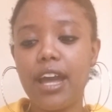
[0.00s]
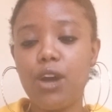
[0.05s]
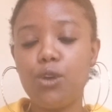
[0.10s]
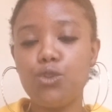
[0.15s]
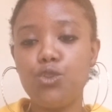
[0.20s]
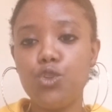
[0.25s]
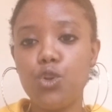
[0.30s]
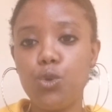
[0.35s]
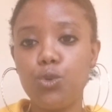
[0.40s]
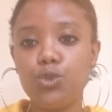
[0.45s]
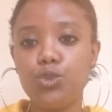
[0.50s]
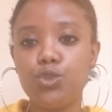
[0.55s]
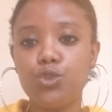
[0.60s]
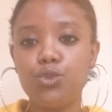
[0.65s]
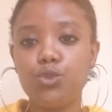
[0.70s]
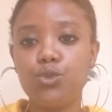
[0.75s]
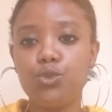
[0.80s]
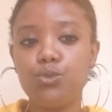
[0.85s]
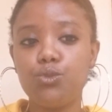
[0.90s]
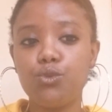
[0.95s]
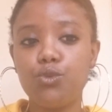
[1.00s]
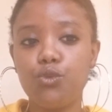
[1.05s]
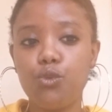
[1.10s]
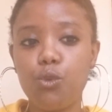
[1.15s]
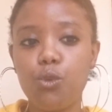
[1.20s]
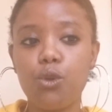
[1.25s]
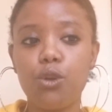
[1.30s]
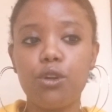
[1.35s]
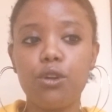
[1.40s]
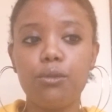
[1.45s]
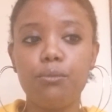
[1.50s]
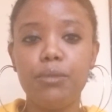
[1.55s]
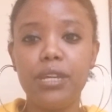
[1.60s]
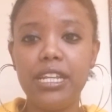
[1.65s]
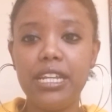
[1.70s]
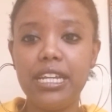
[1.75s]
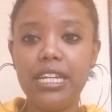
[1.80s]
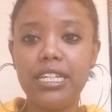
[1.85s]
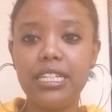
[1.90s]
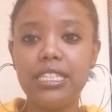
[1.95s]
notes for
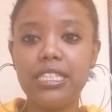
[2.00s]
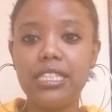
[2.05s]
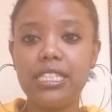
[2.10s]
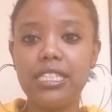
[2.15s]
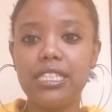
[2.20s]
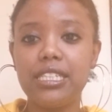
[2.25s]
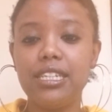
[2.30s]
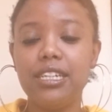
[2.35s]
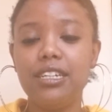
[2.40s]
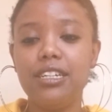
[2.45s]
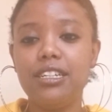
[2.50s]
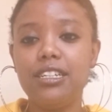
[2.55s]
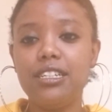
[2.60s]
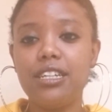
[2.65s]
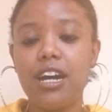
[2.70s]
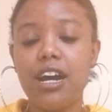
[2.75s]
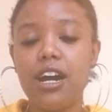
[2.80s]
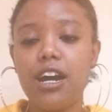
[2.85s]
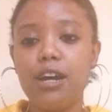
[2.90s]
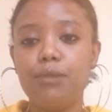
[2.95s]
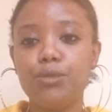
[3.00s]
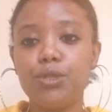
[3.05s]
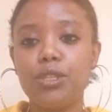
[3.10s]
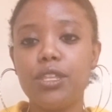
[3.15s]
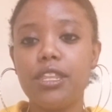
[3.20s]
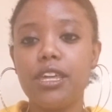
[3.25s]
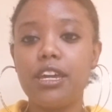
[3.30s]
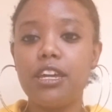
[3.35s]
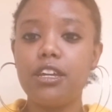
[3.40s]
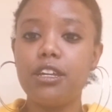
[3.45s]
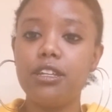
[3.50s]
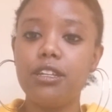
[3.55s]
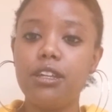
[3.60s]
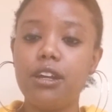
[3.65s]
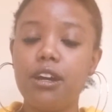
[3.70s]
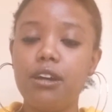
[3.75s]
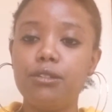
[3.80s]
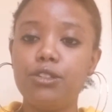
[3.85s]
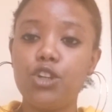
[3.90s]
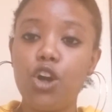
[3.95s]
meetings, so that they
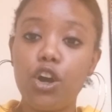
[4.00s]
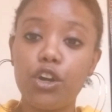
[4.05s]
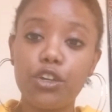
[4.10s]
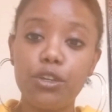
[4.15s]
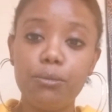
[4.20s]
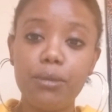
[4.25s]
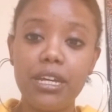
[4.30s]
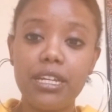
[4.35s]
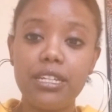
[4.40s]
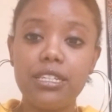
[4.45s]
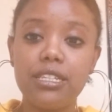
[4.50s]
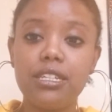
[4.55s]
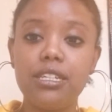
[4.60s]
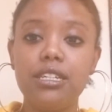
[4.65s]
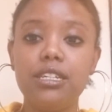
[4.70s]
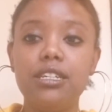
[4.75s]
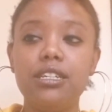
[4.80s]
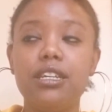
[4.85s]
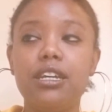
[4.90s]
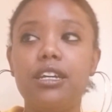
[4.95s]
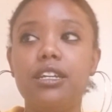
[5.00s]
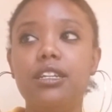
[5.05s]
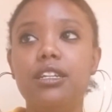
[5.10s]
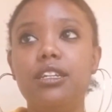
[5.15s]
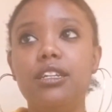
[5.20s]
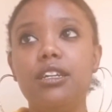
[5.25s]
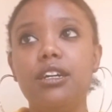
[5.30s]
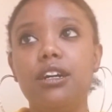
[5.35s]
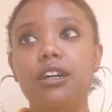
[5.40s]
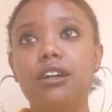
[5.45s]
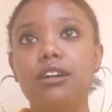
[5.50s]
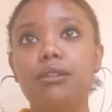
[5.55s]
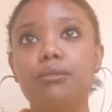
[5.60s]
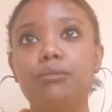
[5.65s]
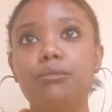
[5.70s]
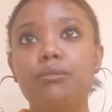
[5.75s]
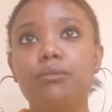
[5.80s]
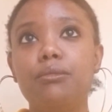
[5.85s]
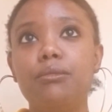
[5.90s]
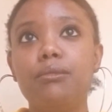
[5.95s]
can, document it and,
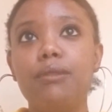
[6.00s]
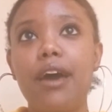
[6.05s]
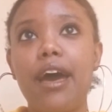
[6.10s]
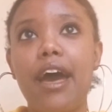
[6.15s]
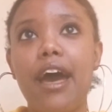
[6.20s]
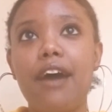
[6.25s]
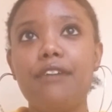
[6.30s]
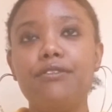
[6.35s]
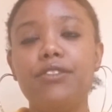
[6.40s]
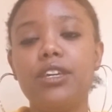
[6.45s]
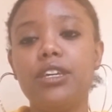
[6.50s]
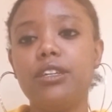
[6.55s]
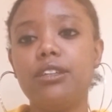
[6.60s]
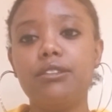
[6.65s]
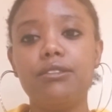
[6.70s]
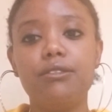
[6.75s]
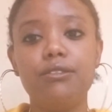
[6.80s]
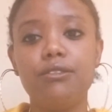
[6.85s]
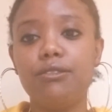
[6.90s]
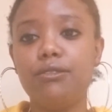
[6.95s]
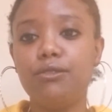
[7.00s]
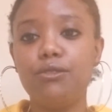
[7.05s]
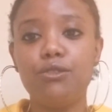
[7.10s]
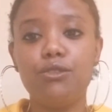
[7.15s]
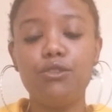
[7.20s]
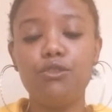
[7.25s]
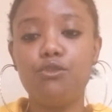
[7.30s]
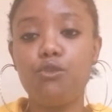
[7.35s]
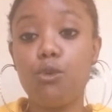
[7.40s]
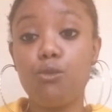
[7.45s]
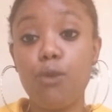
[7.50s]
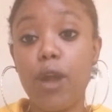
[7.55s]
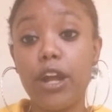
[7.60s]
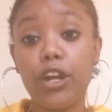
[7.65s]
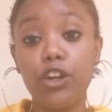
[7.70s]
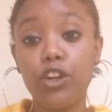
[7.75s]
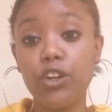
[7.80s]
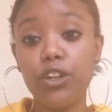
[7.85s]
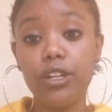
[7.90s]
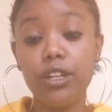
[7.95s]
have it for
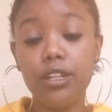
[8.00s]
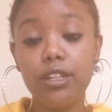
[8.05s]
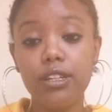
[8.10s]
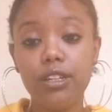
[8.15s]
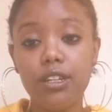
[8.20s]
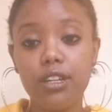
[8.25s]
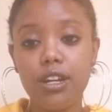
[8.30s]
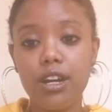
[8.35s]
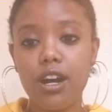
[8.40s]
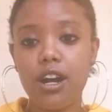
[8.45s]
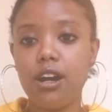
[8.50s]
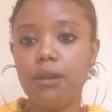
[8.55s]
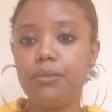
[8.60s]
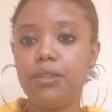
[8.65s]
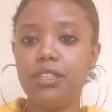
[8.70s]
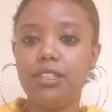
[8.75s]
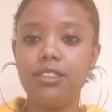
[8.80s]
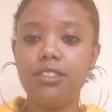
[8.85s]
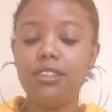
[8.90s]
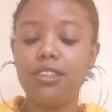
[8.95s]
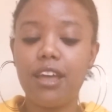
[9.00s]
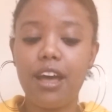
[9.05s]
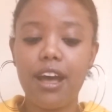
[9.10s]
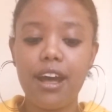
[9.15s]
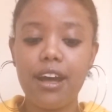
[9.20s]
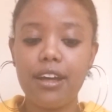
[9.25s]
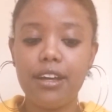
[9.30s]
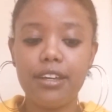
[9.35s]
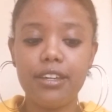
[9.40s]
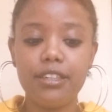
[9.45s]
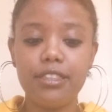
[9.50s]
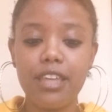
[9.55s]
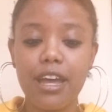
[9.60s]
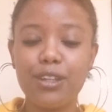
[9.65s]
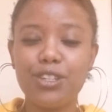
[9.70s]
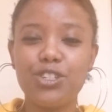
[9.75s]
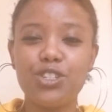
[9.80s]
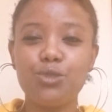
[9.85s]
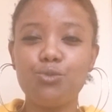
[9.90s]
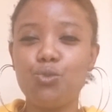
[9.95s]
record. And
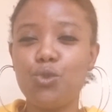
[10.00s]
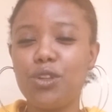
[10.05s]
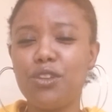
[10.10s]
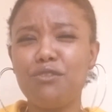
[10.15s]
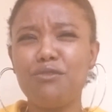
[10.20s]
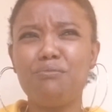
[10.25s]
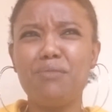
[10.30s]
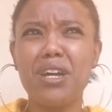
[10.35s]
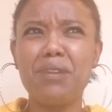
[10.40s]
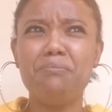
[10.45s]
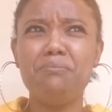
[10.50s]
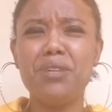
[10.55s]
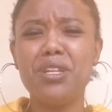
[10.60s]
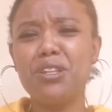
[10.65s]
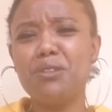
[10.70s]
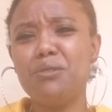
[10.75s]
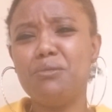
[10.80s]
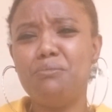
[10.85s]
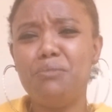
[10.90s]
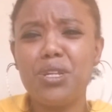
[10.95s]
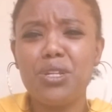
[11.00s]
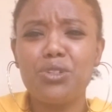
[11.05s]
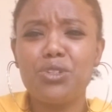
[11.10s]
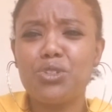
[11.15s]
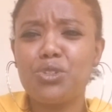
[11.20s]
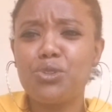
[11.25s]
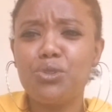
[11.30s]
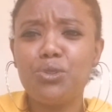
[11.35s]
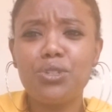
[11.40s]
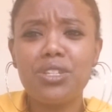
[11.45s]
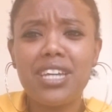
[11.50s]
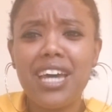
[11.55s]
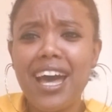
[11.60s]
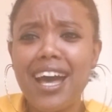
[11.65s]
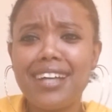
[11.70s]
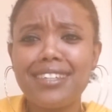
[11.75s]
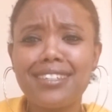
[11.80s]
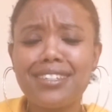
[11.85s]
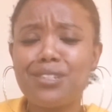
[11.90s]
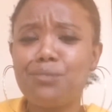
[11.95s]
that's one of my minuscule
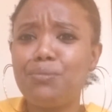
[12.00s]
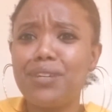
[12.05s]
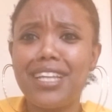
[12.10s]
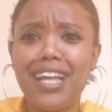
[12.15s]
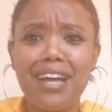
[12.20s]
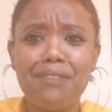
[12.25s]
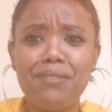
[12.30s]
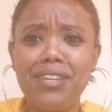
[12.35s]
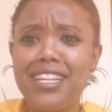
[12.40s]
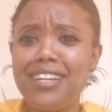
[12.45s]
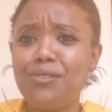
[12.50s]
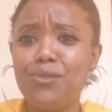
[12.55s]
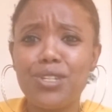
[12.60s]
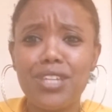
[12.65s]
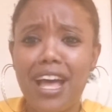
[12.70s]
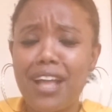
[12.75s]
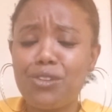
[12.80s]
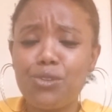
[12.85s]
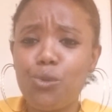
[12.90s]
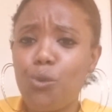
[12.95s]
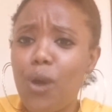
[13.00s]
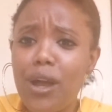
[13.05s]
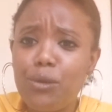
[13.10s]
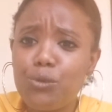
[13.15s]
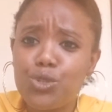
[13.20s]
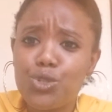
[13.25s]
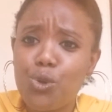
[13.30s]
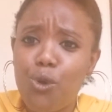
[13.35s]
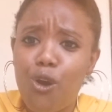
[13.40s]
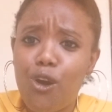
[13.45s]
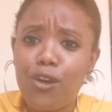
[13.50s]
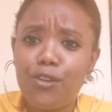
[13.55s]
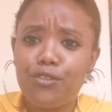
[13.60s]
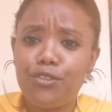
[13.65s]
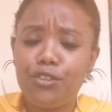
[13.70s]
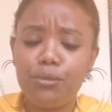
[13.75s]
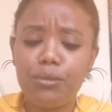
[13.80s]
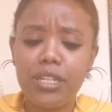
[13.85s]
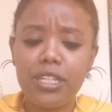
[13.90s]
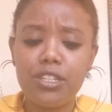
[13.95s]
tasks, but I mean, I don't know why it was so hard
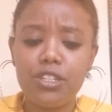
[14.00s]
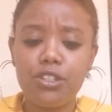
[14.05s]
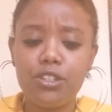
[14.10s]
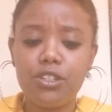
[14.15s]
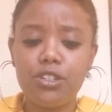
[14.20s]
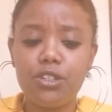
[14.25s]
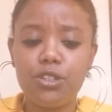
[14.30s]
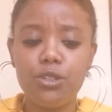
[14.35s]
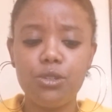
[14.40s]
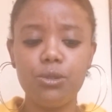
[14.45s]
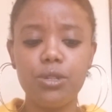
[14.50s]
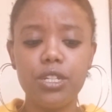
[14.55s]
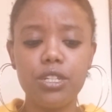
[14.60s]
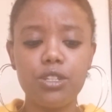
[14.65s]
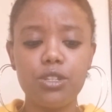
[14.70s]
for me to do it.